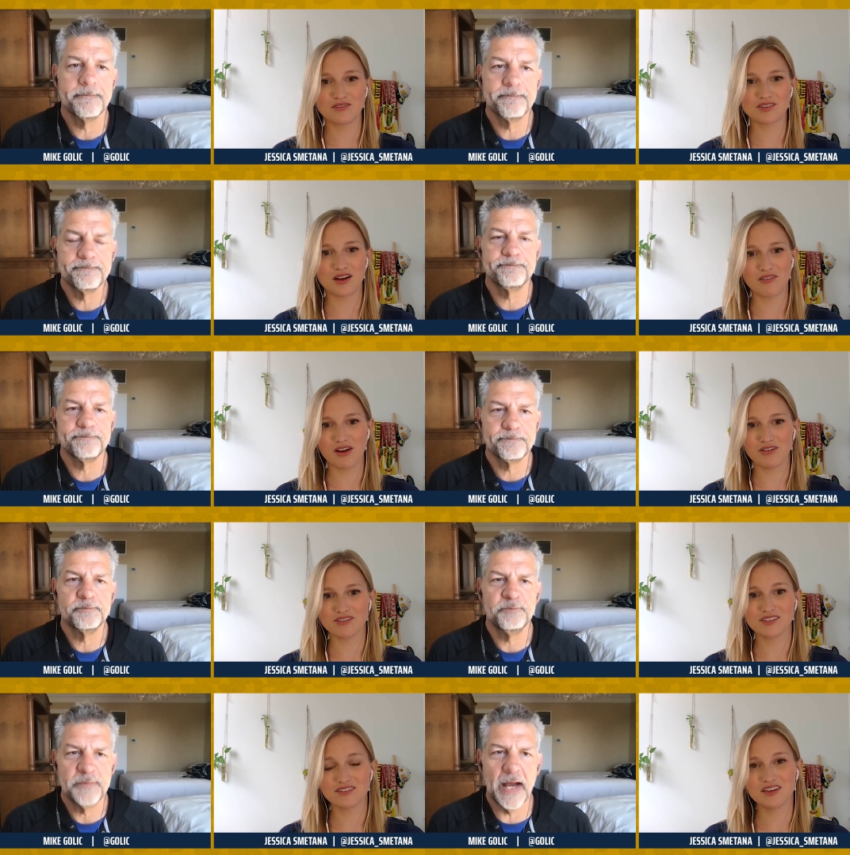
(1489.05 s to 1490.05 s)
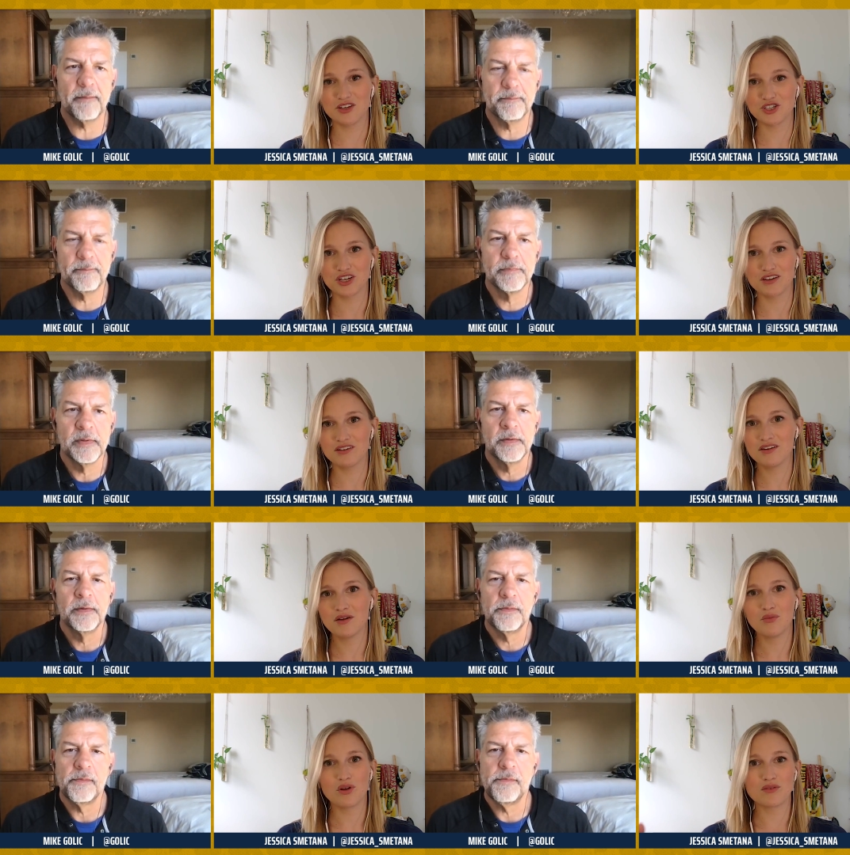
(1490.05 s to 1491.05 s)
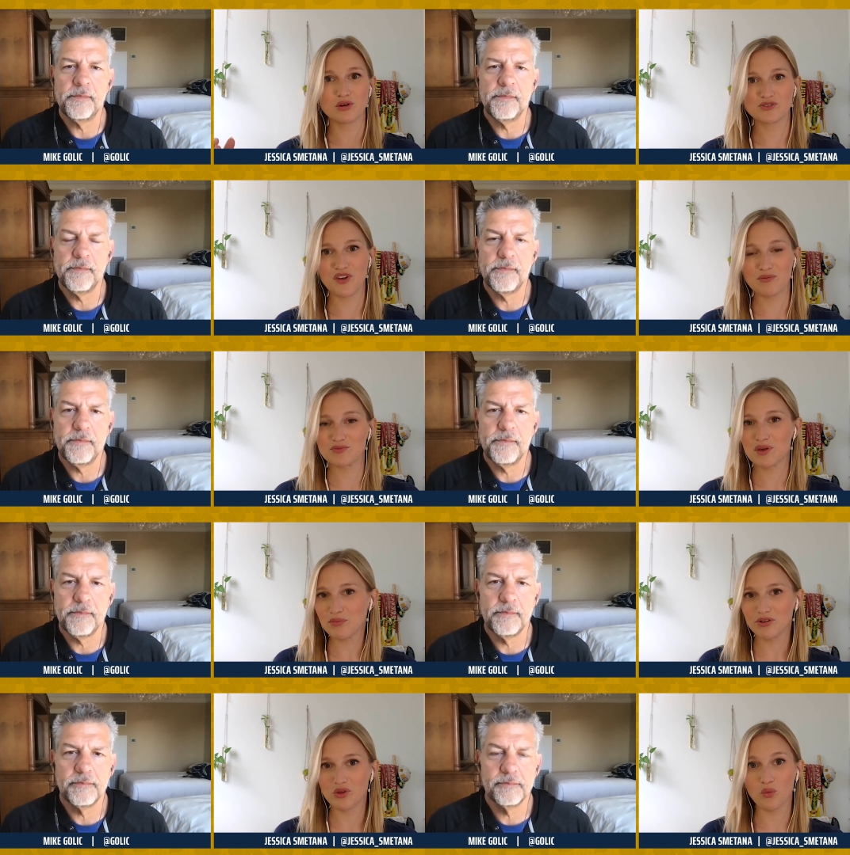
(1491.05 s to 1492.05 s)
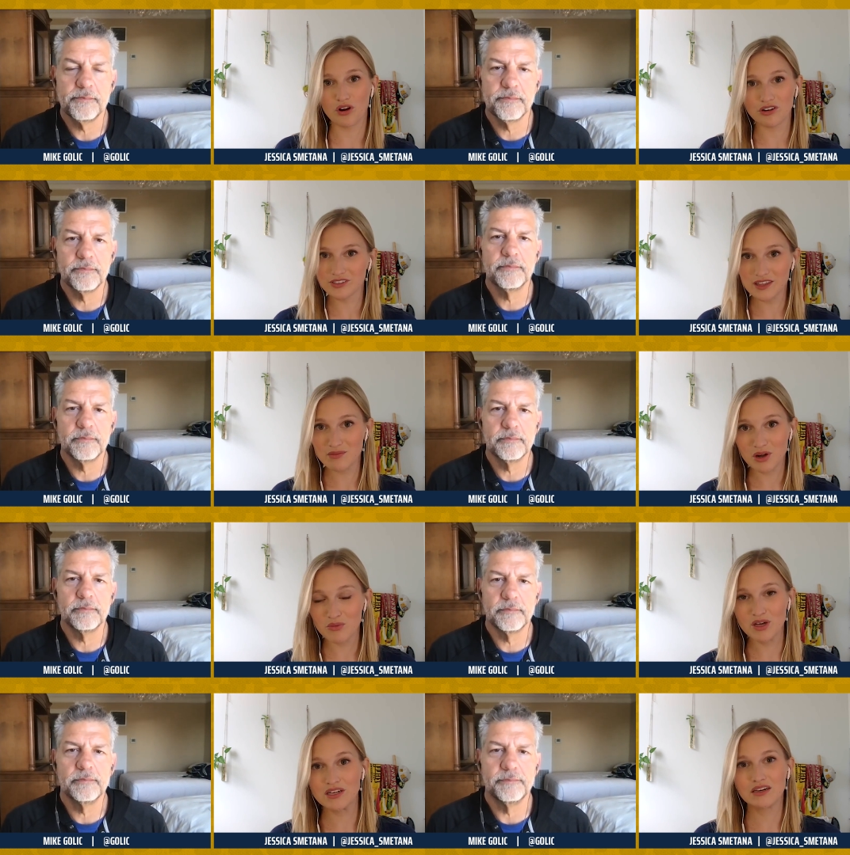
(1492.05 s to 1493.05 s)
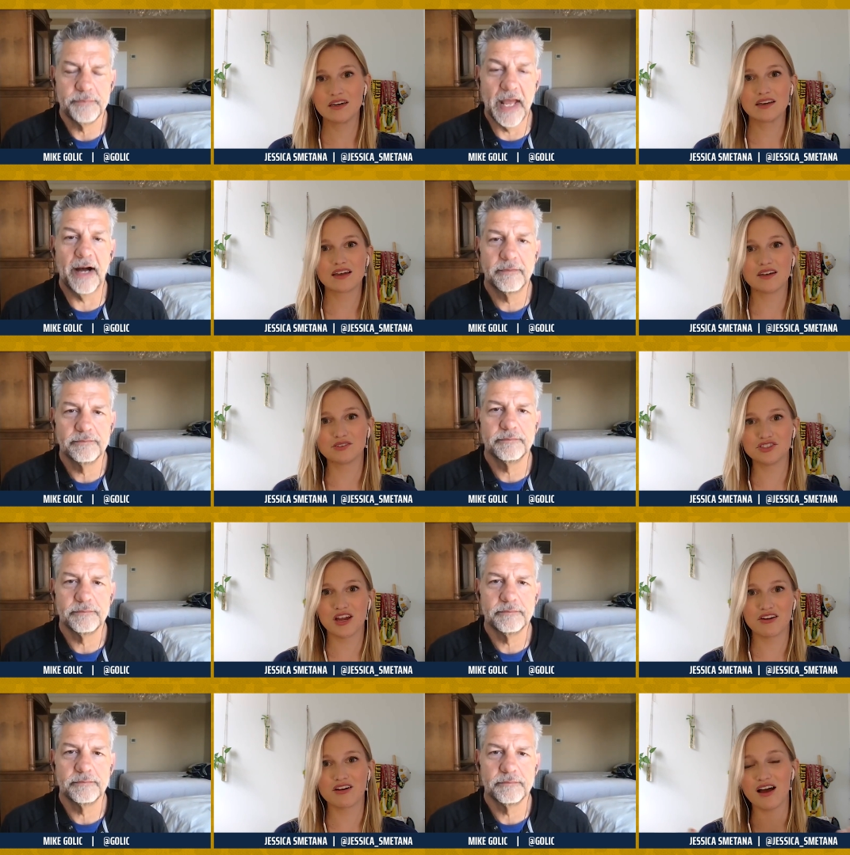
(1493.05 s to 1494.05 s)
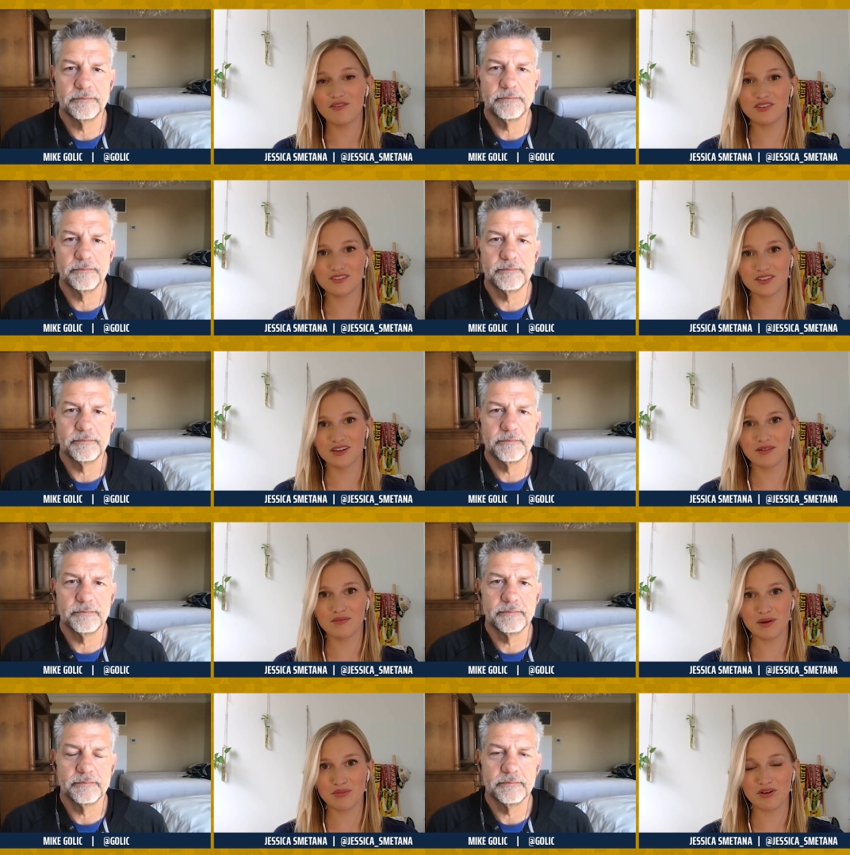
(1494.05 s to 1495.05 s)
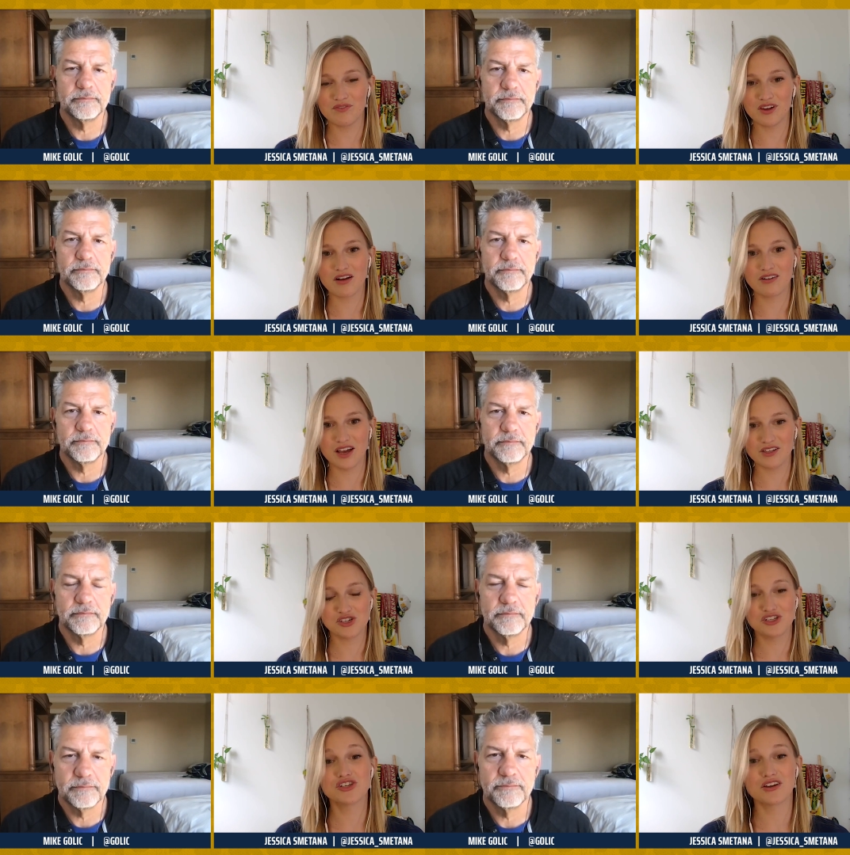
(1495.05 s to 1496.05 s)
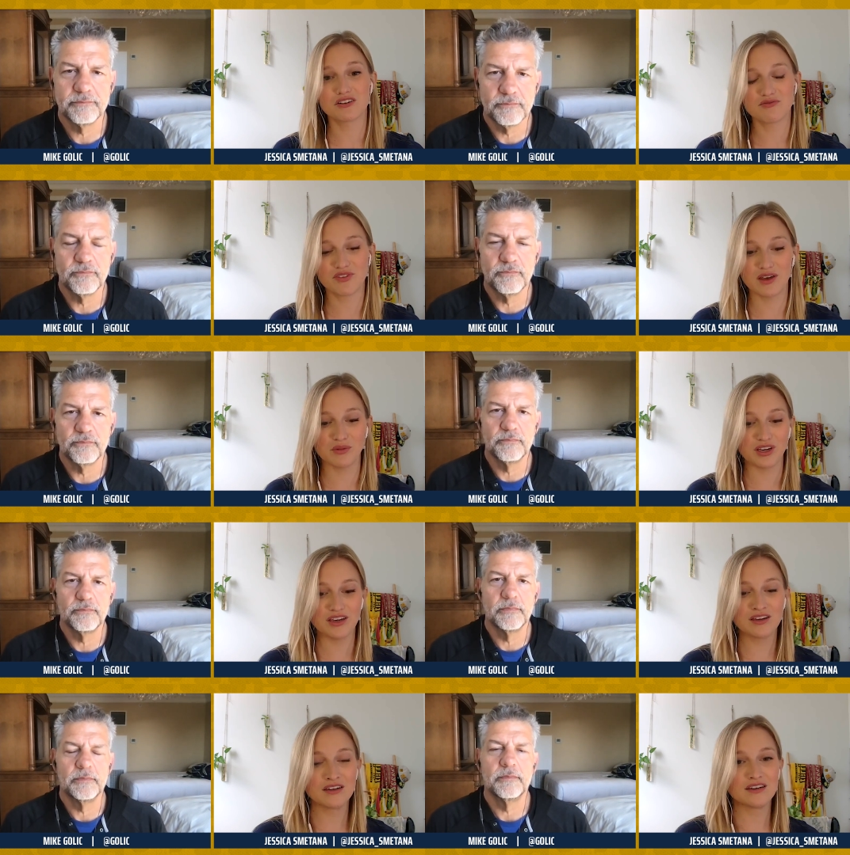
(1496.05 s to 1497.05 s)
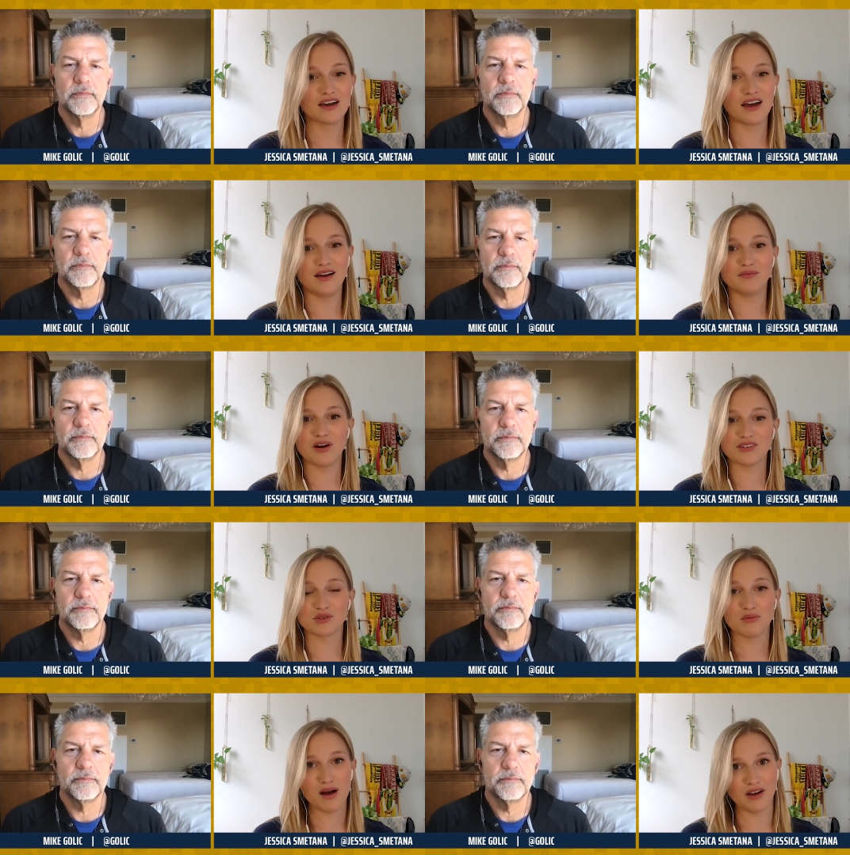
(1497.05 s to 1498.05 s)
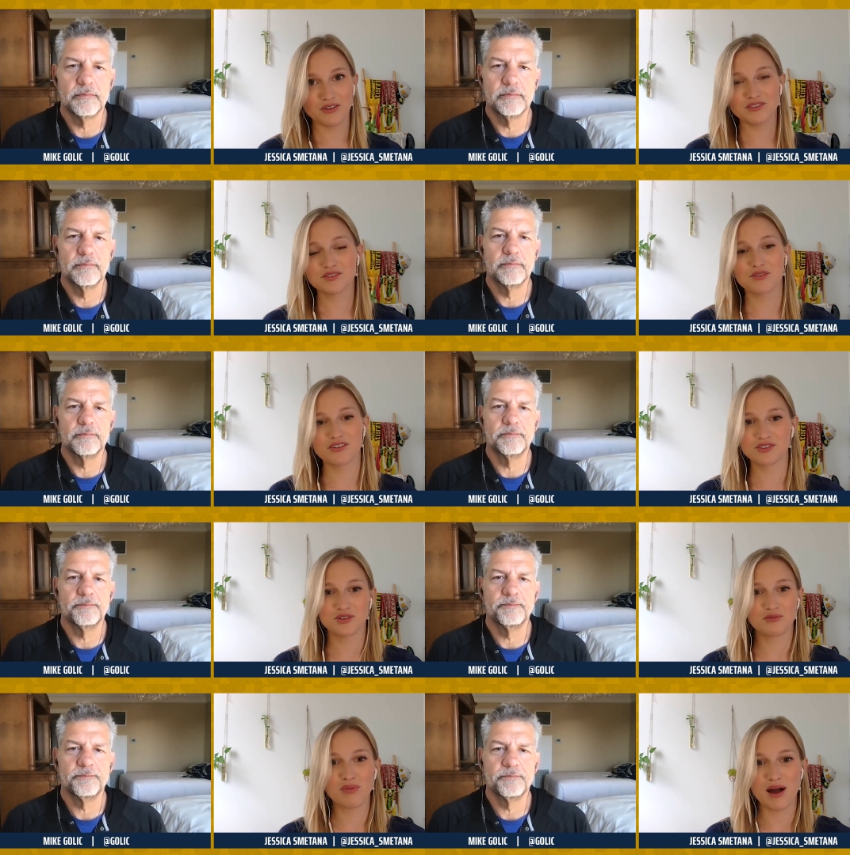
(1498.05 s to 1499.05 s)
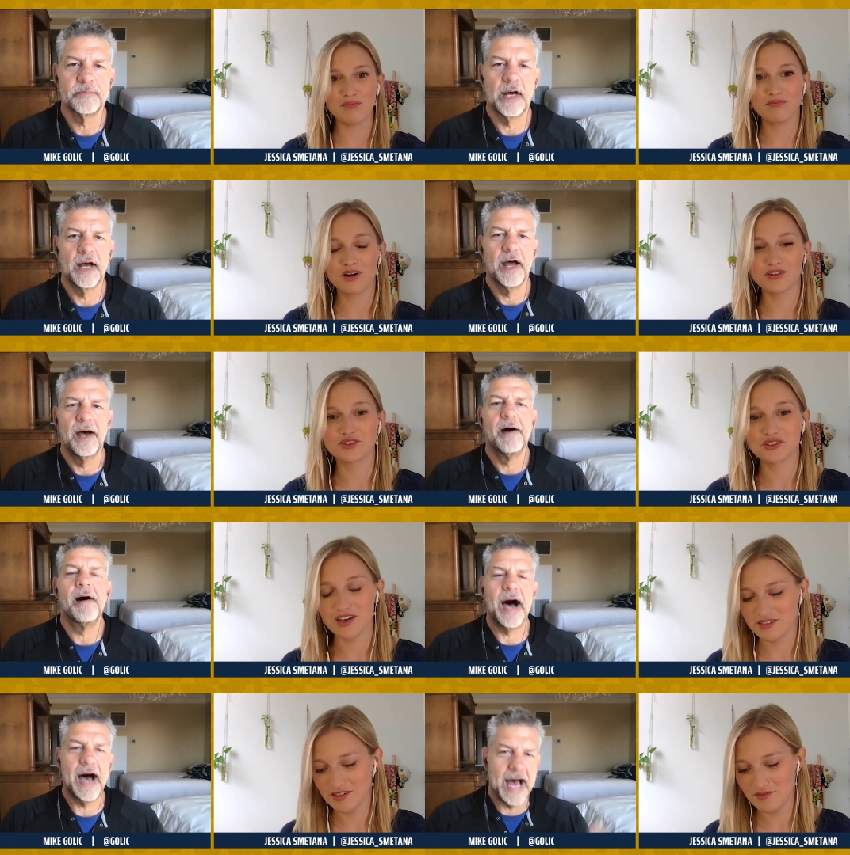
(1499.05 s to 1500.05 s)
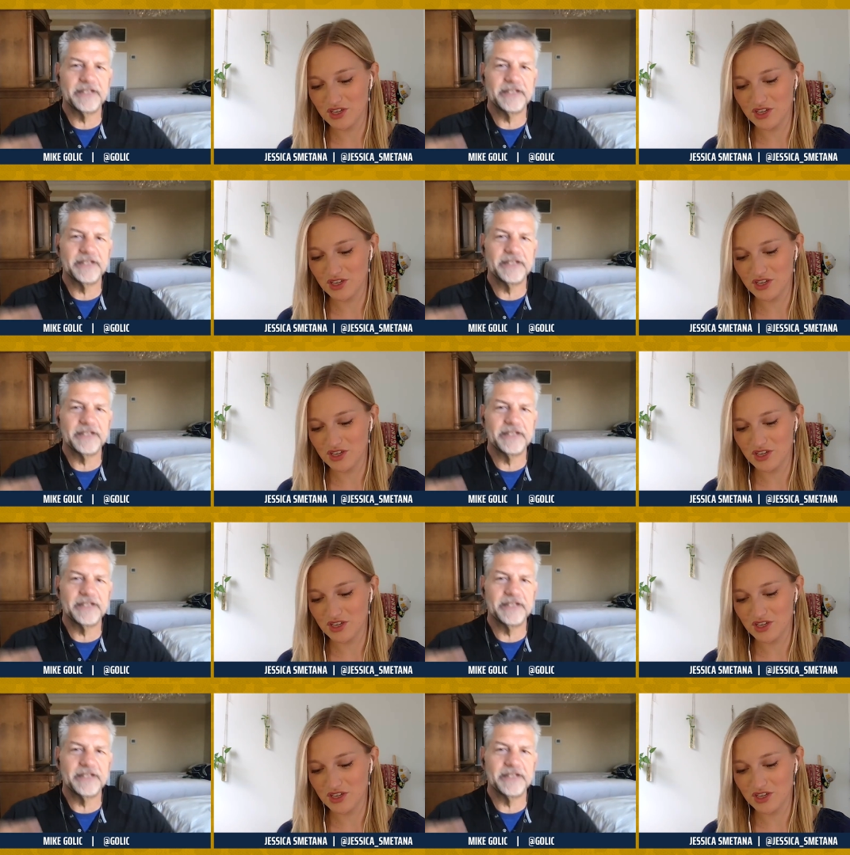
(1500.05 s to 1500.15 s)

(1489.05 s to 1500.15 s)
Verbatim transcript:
Speaker 1: yeah. songwriter, sensation, yeah. one of the most famous people in the world at the moment. Yeah. Kendall Jenner, obviously a member of the Kardashian Jenner family um, also a model. So there's your pop culture lesson of the